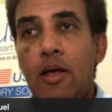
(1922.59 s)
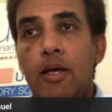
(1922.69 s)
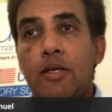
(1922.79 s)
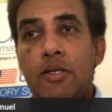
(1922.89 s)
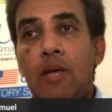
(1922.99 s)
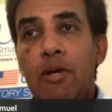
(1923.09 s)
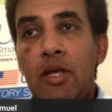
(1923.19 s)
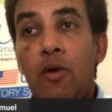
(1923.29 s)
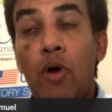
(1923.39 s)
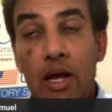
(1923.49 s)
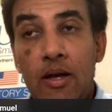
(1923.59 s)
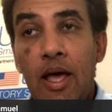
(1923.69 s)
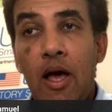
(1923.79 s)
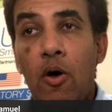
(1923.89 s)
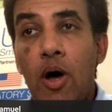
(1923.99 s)
CBD right
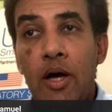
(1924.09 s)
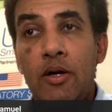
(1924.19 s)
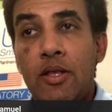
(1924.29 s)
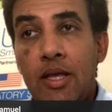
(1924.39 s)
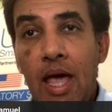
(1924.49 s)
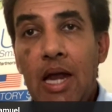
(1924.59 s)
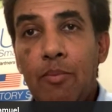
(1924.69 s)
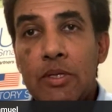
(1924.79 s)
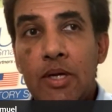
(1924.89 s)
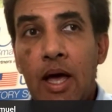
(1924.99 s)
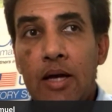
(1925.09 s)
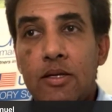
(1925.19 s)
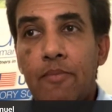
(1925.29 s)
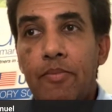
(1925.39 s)
now under the Cannabis Act